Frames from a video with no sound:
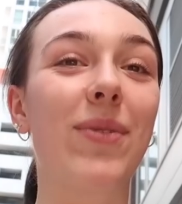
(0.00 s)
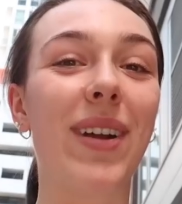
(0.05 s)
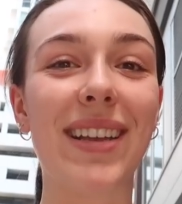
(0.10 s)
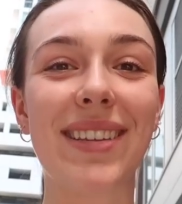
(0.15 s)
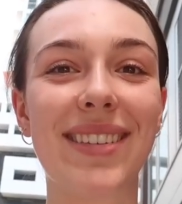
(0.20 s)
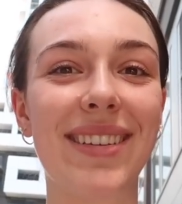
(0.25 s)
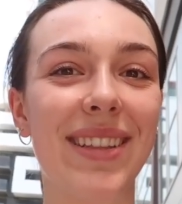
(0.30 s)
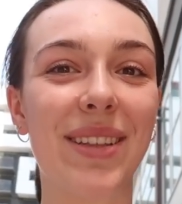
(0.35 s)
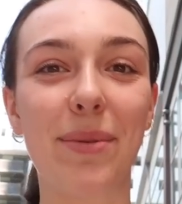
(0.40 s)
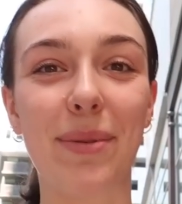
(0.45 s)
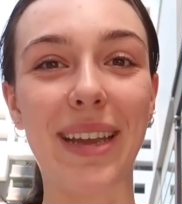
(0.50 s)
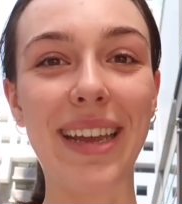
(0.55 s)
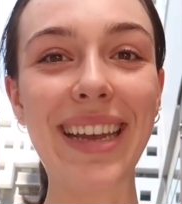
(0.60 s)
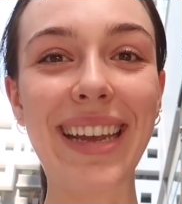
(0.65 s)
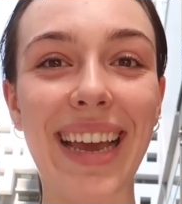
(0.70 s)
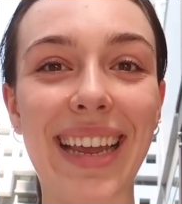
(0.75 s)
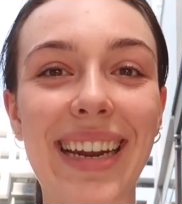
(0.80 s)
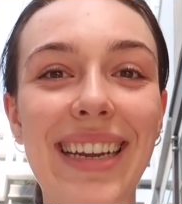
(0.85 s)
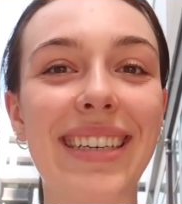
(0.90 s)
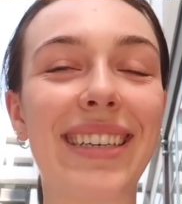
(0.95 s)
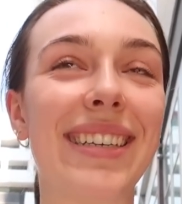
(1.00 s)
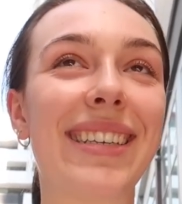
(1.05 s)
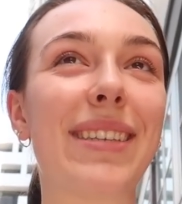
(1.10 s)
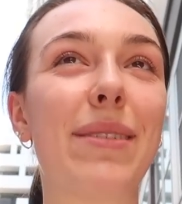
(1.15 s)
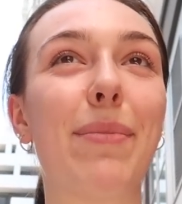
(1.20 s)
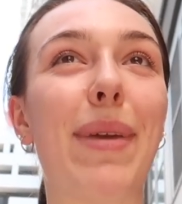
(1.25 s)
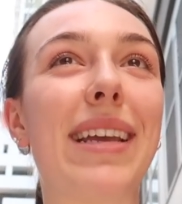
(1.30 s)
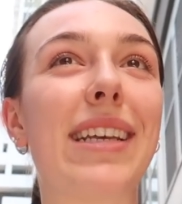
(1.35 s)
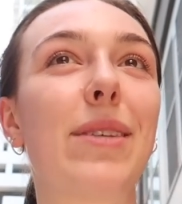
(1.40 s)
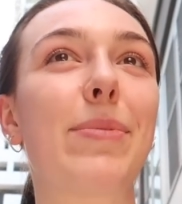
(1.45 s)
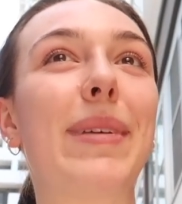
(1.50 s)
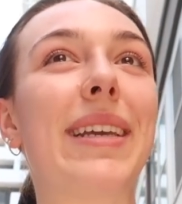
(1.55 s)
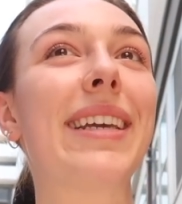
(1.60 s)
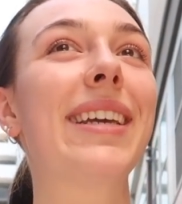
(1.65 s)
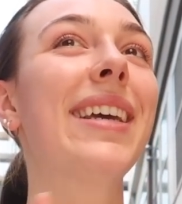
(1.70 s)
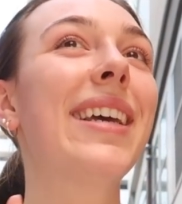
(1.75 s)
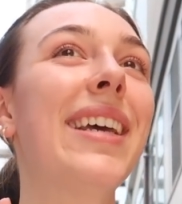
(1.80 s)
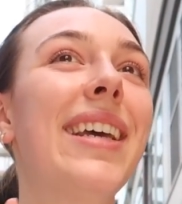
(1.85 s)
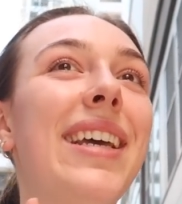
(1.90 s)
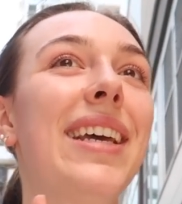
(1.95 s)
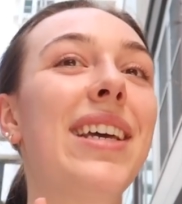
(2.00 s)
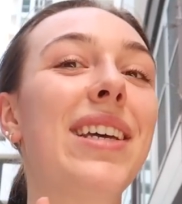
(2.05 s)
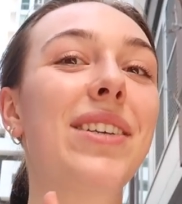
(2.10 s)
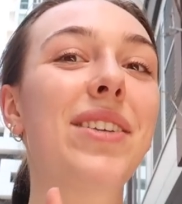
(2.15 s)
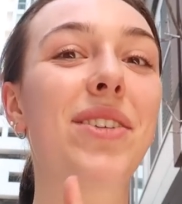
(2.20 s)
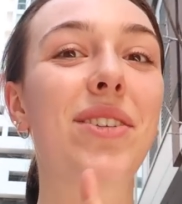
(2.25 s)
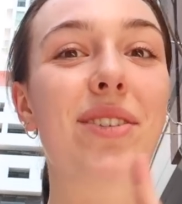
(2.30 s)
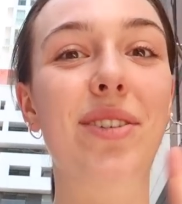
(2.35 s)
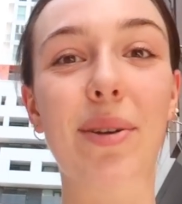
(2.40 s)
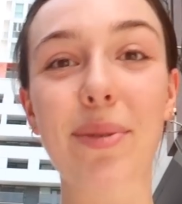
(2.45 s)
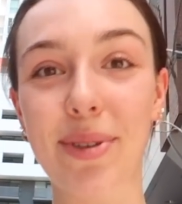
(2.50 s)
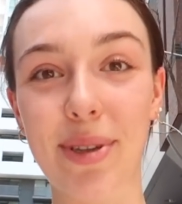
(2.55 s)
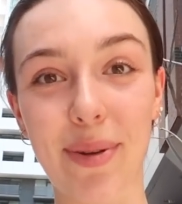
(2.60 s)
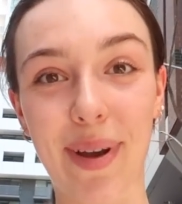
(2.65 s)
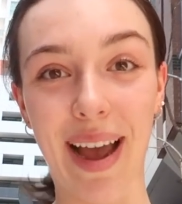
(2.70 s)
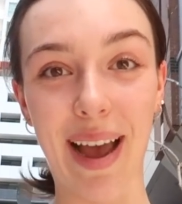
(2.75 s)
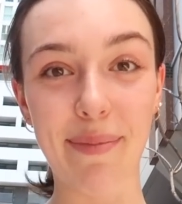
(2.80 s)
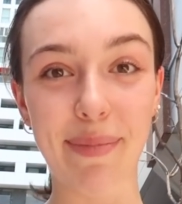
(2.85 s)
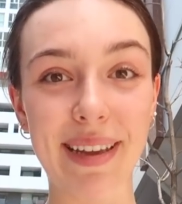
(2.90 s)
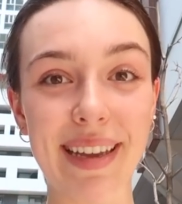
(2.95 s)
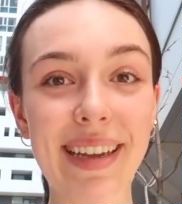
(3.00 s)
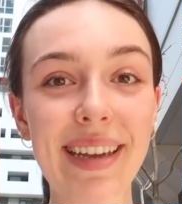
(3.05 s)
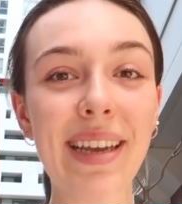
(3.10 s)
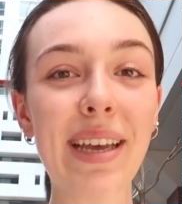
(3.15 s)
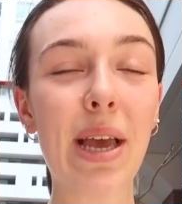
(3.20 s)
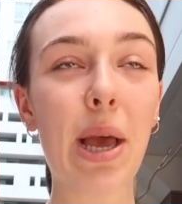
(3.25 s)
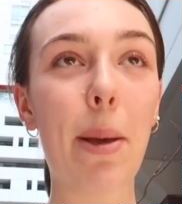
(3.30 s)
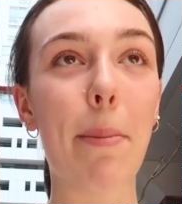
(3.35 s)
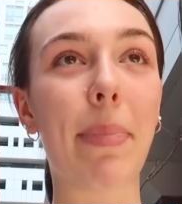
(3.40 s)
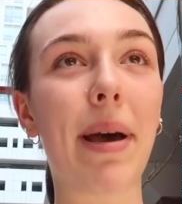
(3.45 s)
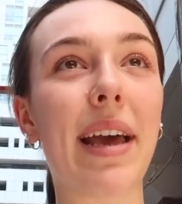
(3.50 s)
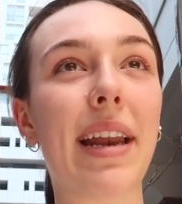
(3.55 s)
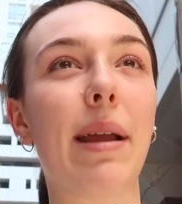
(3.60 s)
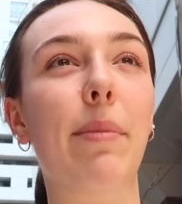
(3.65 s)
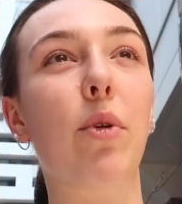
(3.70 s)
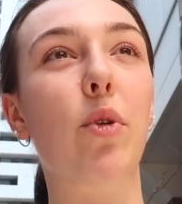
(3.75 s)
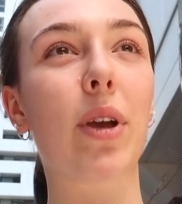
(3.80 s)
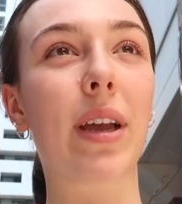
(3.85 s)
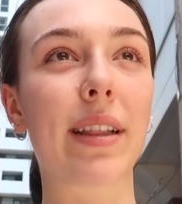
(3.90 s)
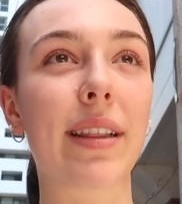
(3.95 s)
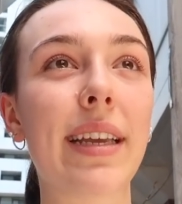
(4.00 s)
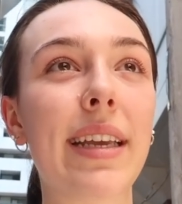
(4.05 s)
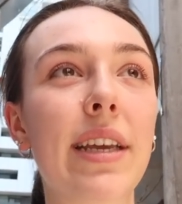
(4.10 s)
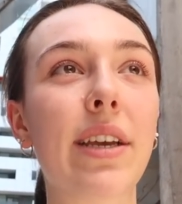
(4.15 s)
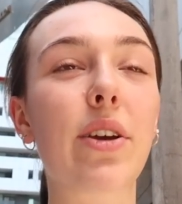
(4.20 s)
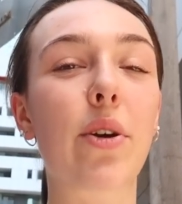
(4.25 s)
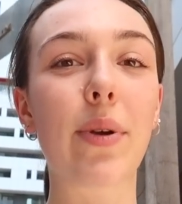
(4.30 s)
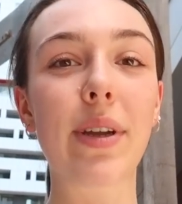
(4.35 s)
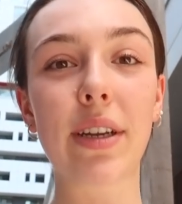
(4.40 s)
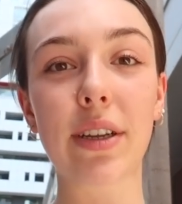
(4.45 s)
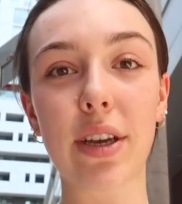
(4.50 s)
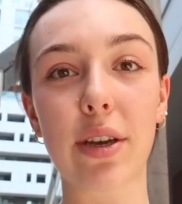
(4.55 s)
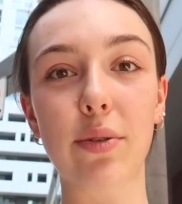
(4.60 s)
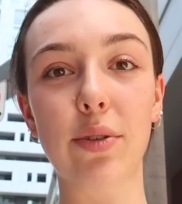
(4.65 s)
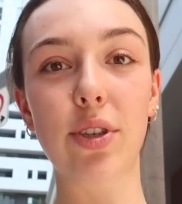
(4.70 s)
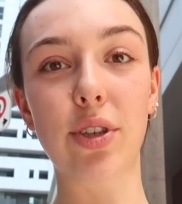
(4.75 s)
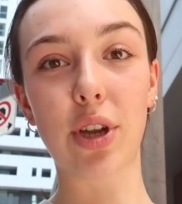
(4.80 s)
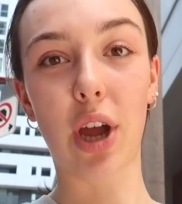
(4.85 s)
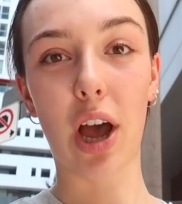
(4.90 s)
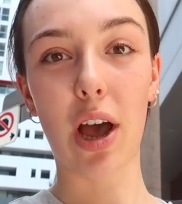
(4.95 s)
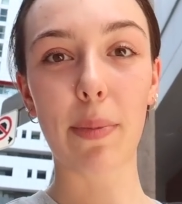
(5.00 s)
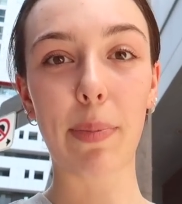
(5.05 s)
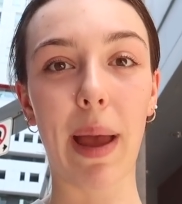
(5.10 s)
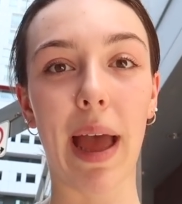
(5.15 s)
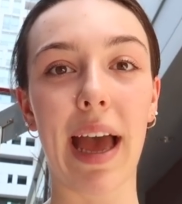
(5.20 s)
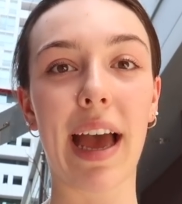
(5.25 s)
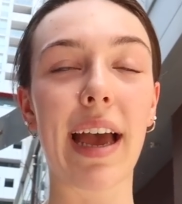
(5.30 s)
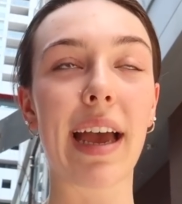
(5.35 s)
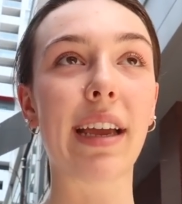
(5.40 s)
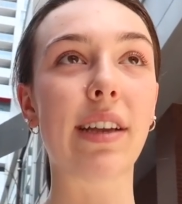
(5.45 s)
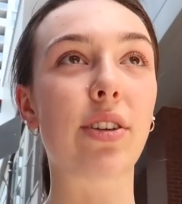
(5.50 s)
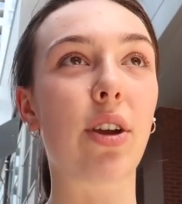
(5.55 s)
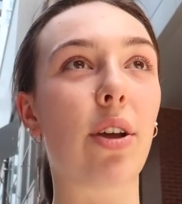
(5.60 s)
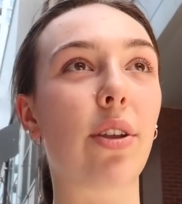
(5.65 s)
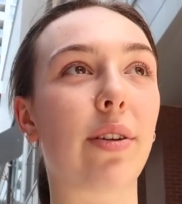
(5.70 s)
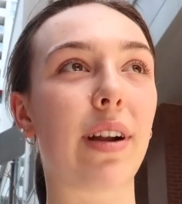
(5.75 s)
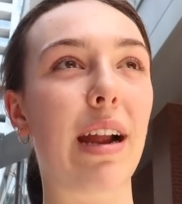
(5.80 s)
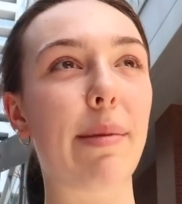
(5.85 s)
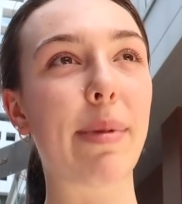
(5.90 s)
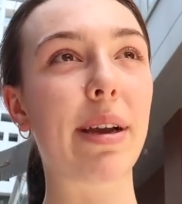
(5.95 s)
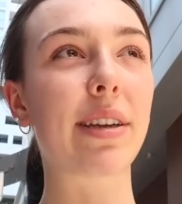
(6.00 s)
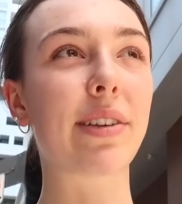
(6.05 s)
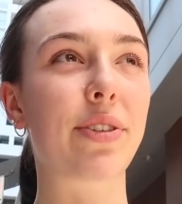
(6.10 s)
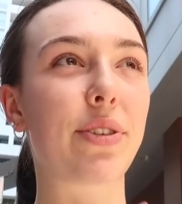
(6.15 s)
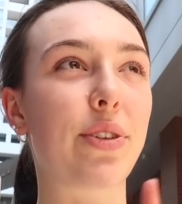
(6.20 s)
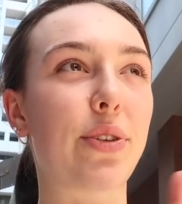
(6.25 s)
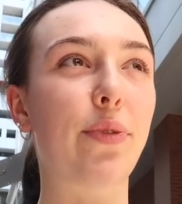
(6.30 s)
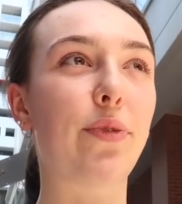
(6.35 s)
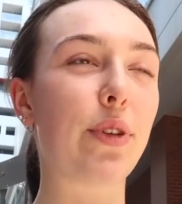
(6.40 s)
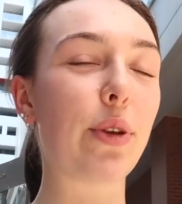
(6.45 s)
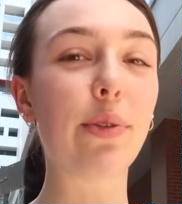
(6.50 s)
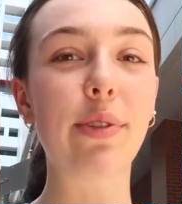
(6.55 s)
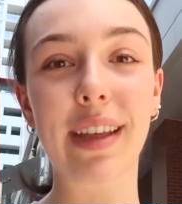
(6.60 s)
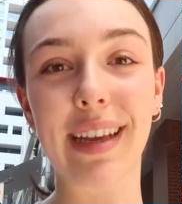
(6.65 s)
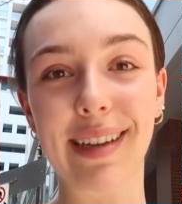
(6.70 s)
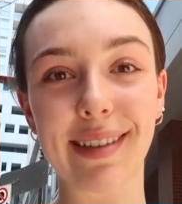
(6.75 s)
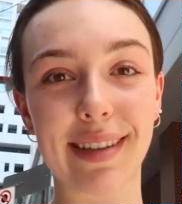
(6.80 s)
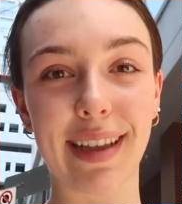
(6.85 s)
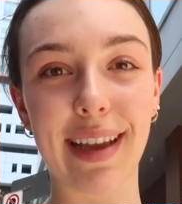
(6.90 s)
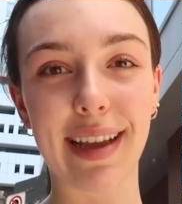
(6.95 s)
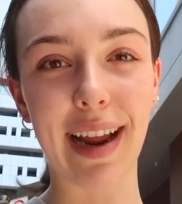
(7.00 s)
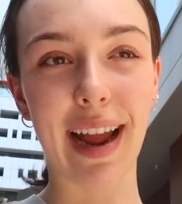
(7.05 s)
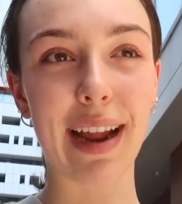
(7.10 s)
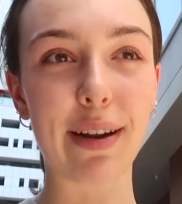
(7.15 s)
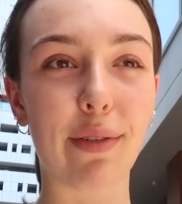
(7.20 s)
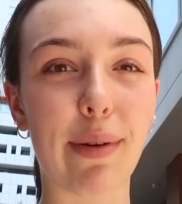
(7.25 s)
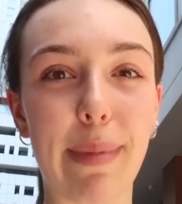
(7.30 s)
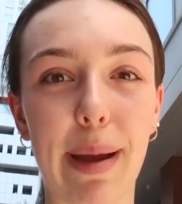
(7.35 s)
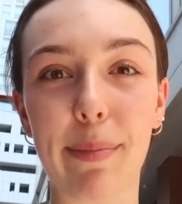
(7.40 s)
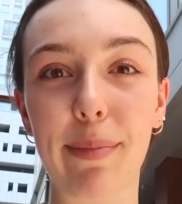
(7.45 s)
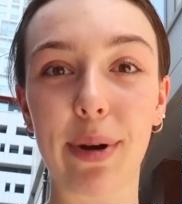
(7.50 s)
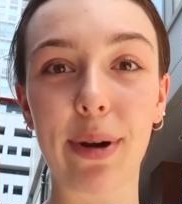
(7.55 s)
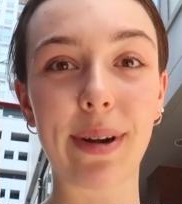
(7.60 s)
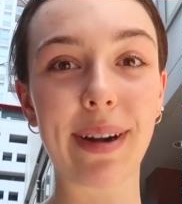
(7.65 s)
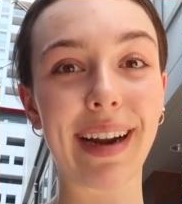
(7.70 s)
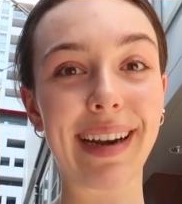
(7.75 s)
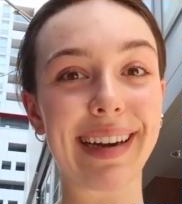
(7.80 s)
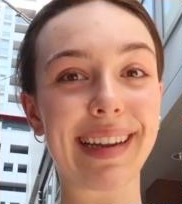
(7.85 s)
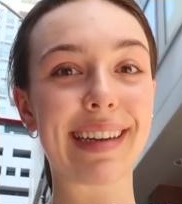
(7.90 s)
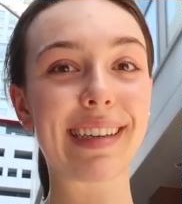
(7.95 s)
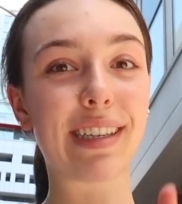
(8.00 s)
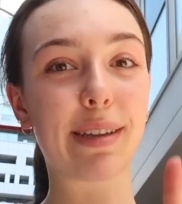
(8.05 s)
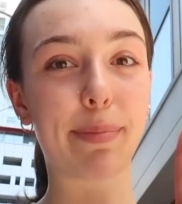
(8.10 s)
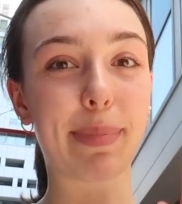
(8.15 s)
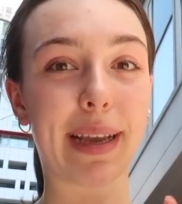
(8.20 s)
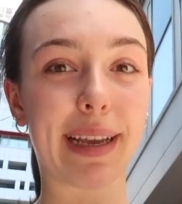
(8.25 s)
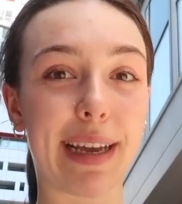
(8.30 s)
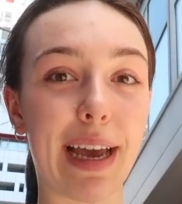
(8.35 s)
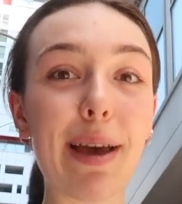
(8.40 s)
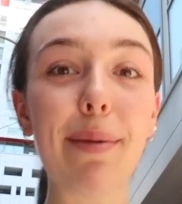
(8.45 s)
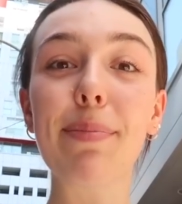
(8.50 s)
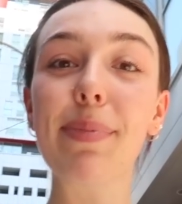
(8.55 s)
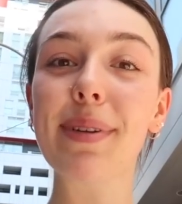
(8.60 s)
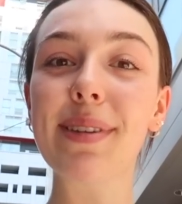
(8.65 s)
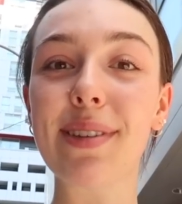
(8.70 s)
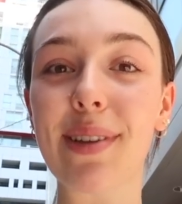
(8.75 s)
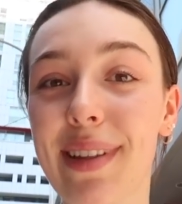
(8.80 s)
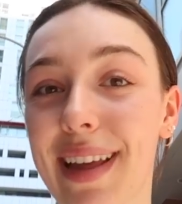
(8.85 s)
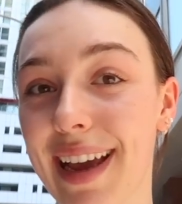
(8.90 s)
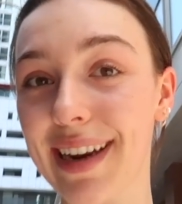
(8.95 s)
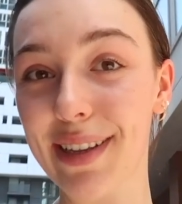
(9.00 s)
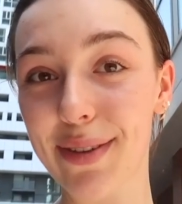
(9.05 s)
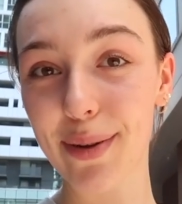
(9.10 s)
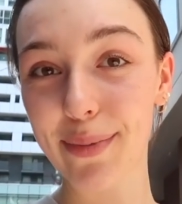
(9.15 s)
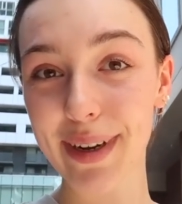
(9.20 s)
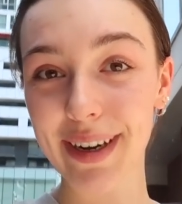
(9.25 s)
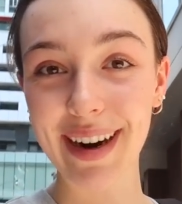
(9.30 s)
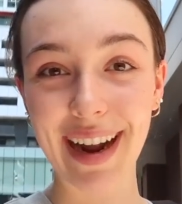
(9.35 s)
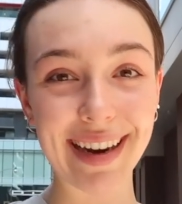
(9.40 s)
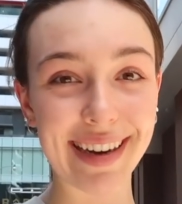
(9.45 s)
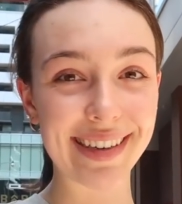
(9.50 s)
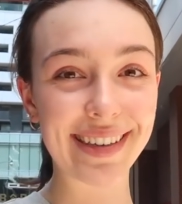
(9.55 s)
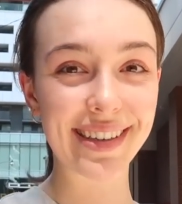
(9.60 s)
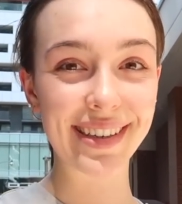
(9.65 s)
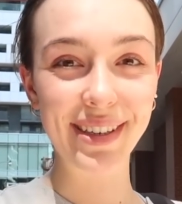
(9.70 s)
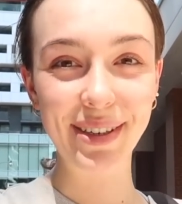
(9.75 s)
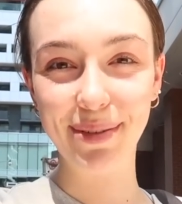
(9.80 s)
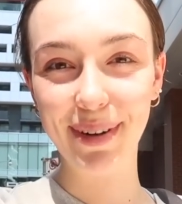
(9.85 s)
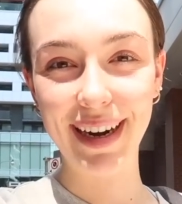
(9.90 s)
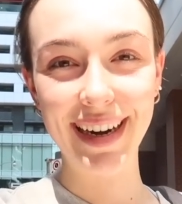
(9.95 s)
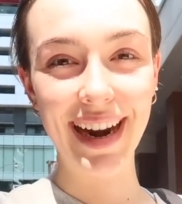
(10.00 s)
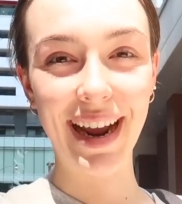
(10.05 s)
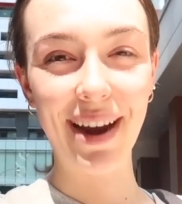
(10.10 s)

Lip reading: rest of the week and it just makes me so happy. But I'm quickly going to go stop at Dollarama because there's a few things that I remembered I needed to pick up, so that is what we are headed to do right